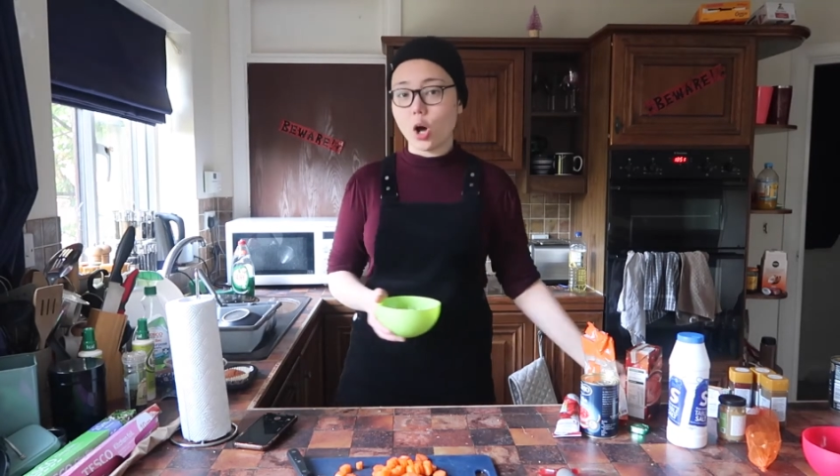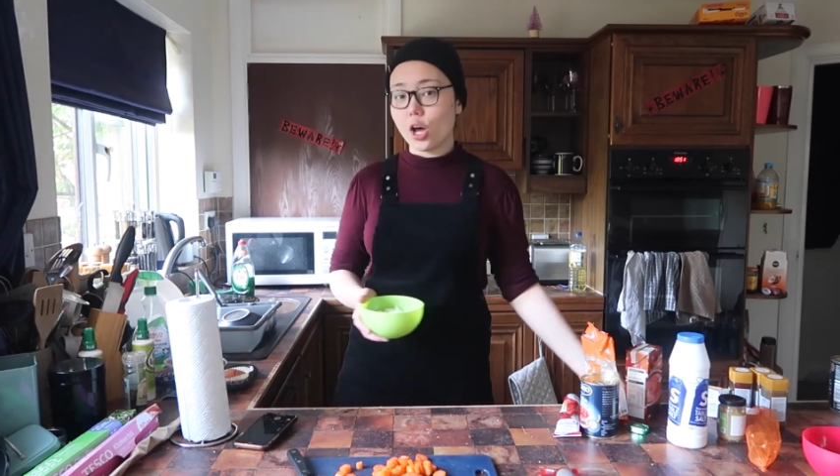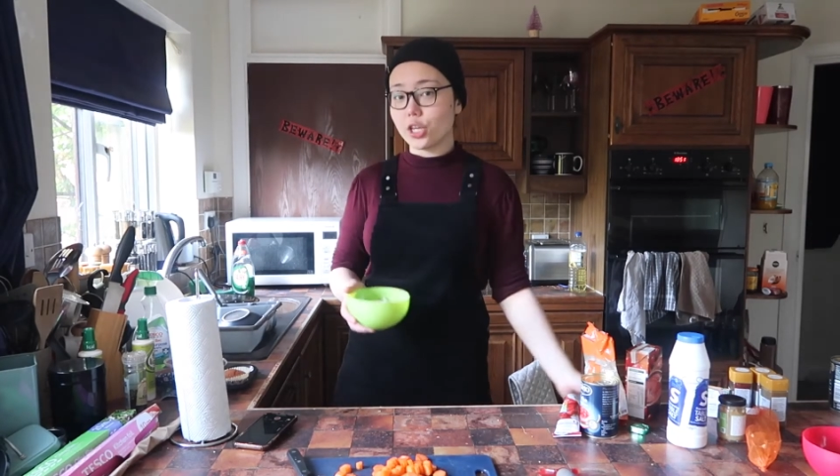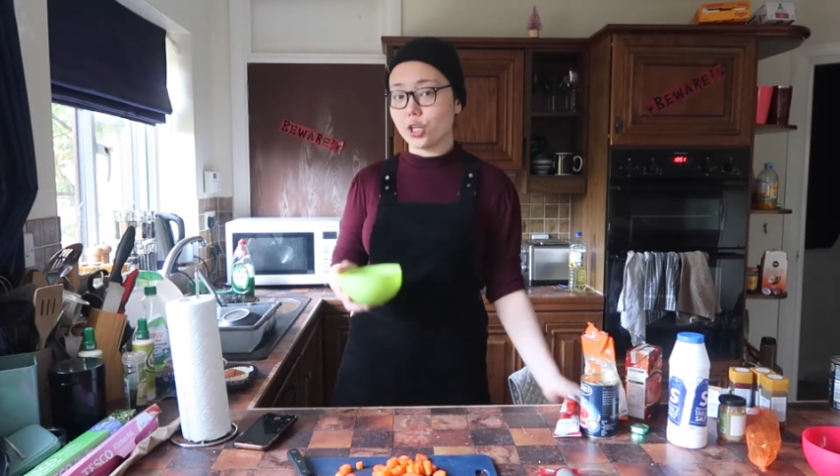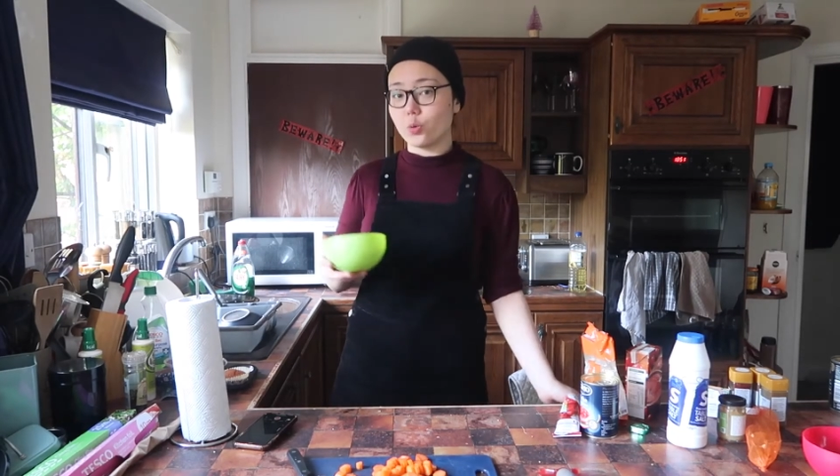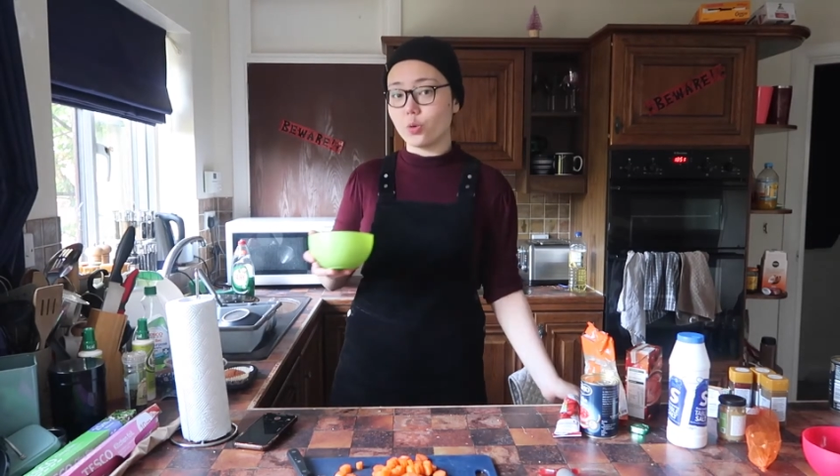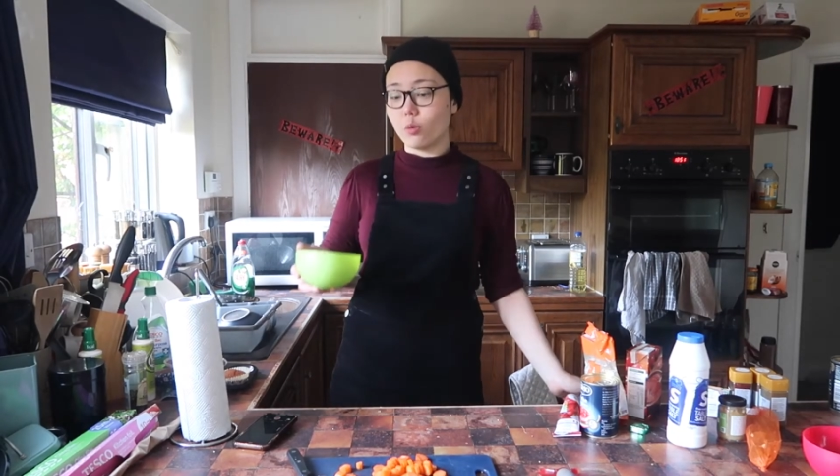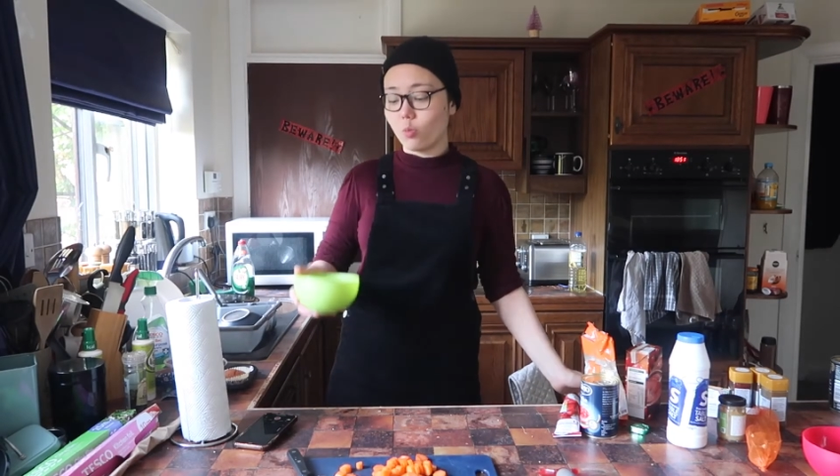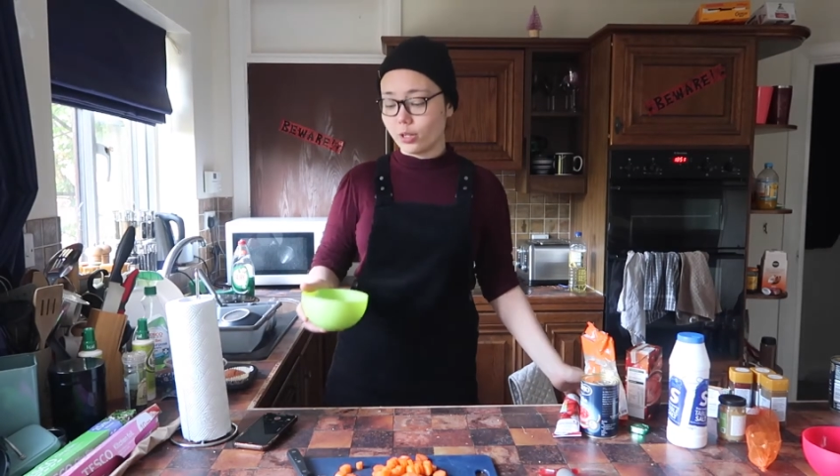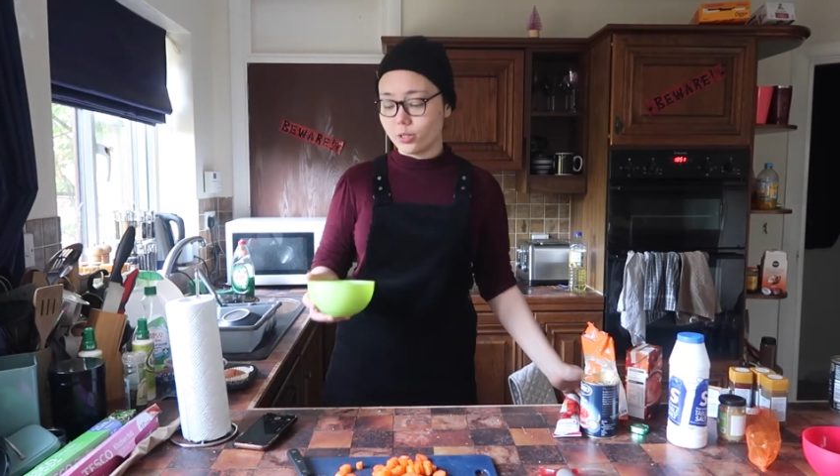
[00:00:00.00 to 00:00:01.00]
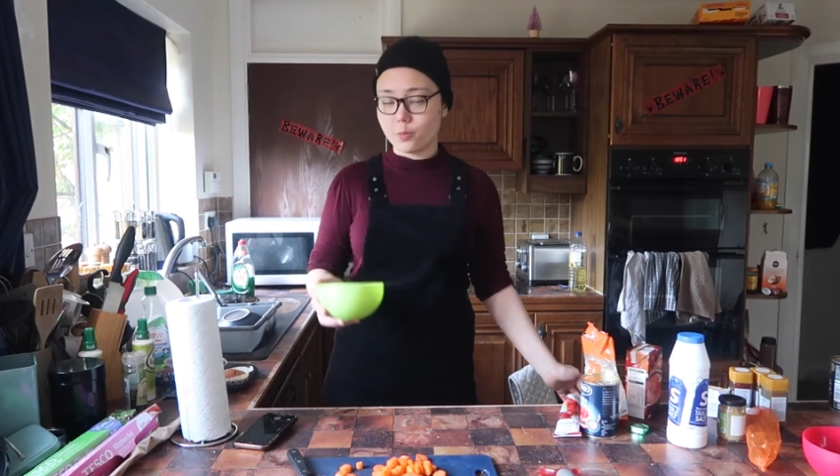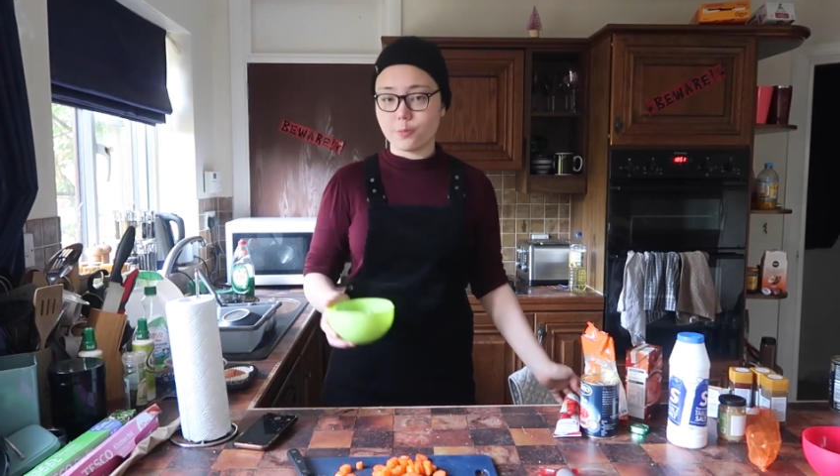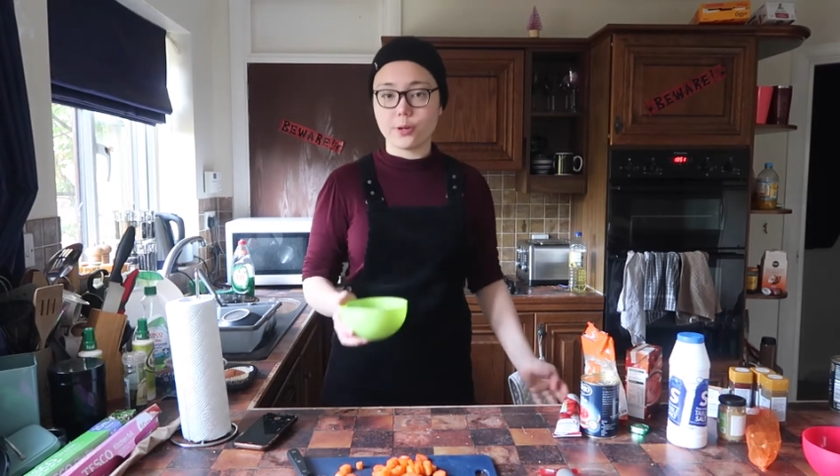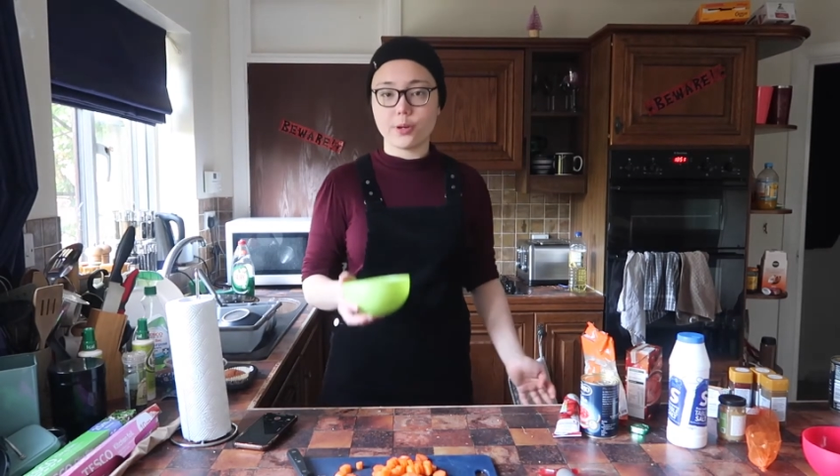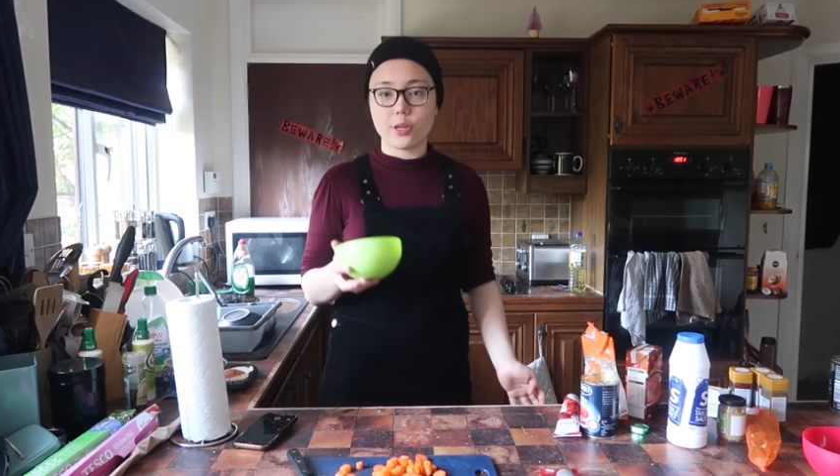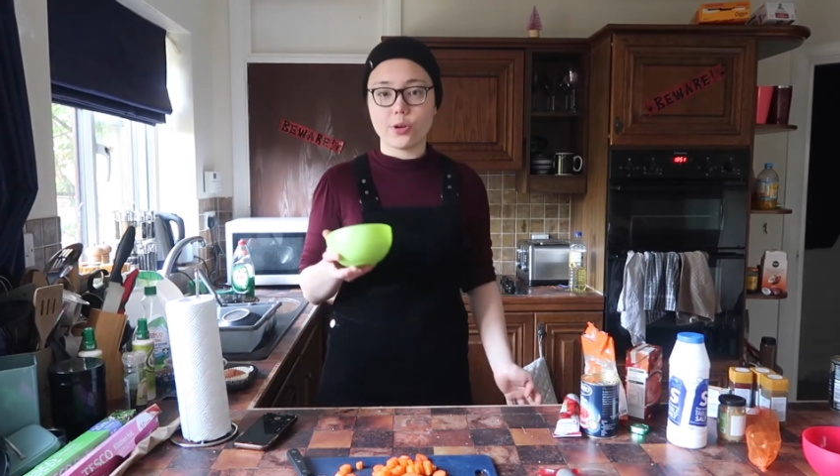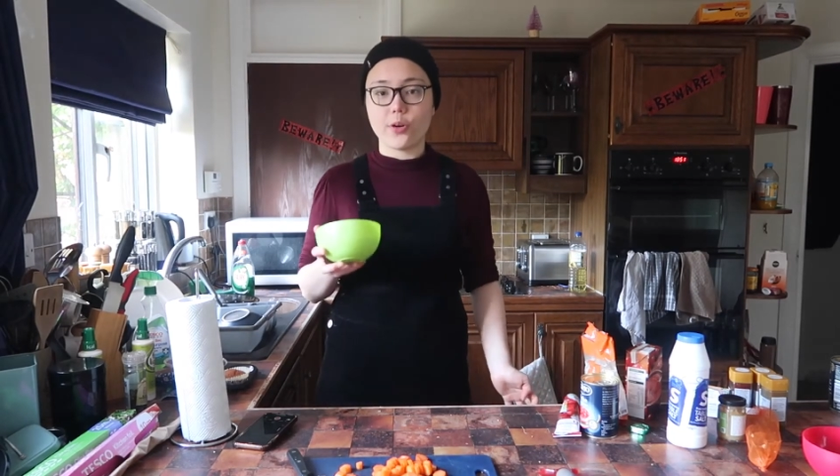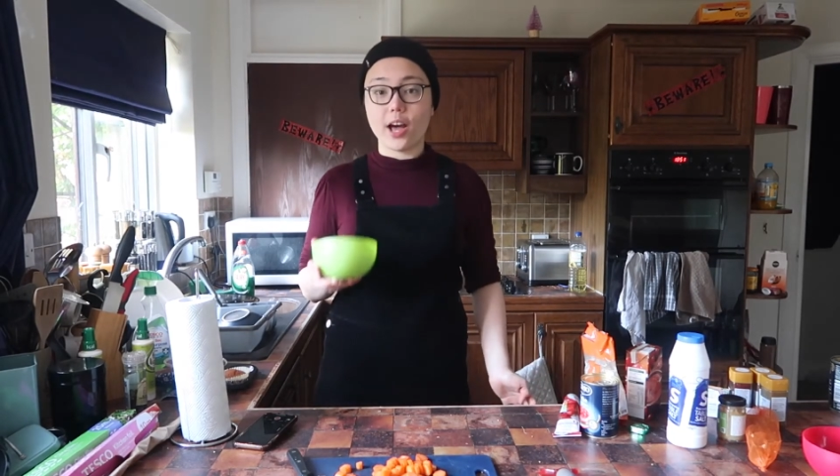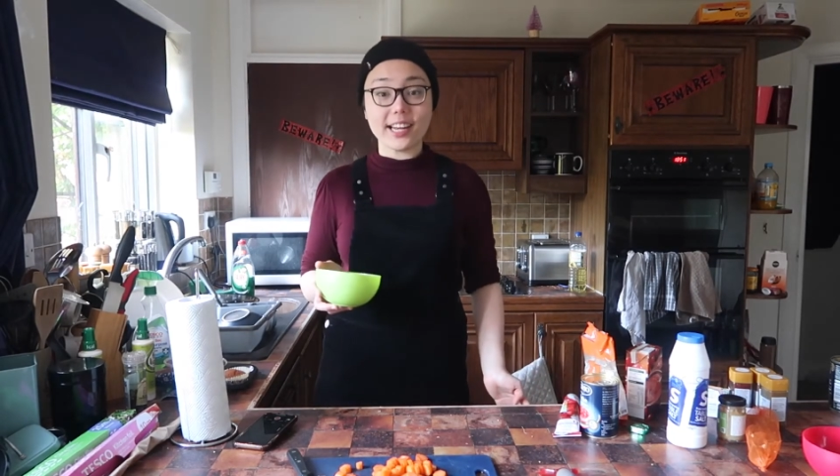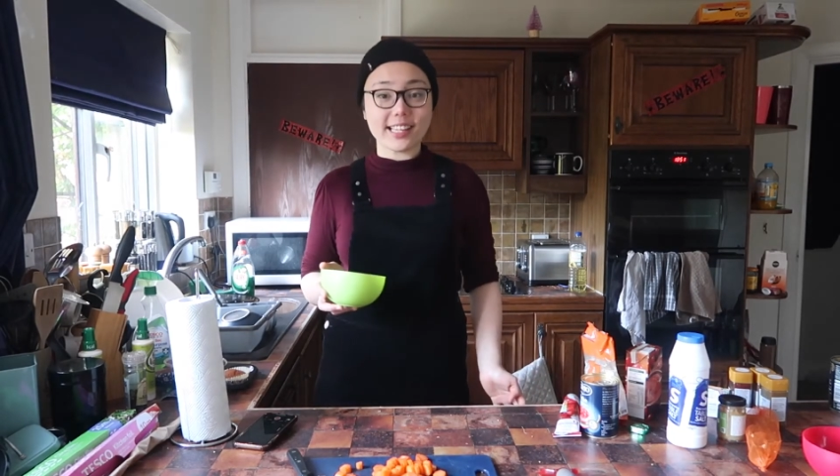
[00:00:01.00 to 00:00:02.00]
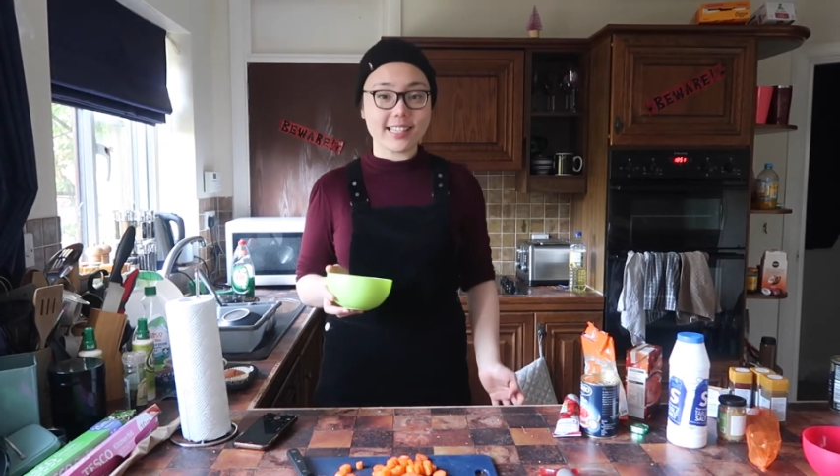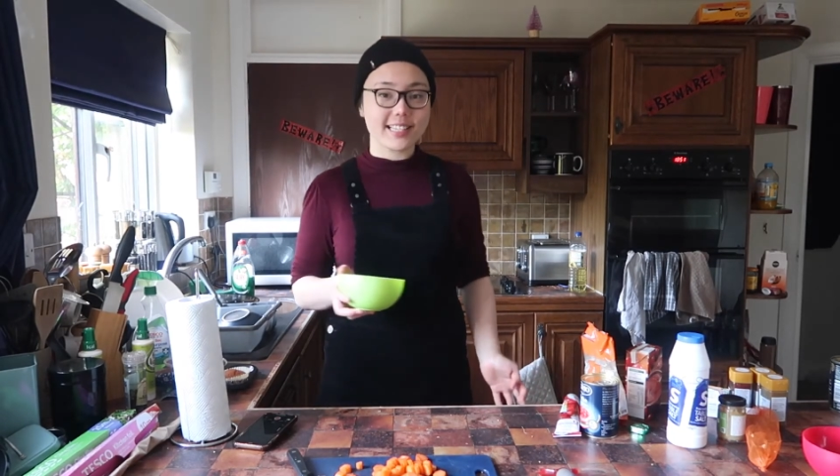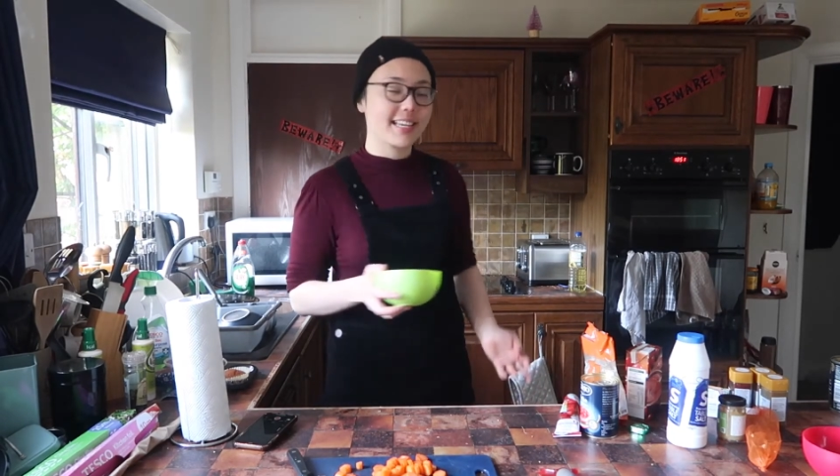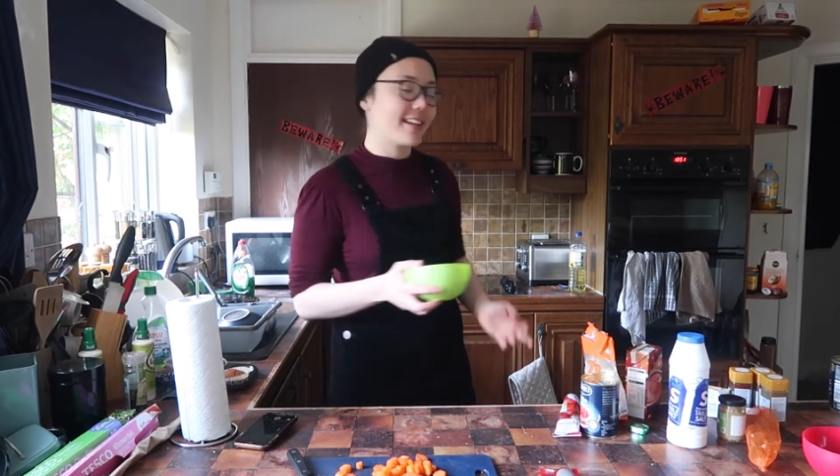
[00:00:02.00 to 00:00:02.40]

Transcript: hot, you will want to put your onions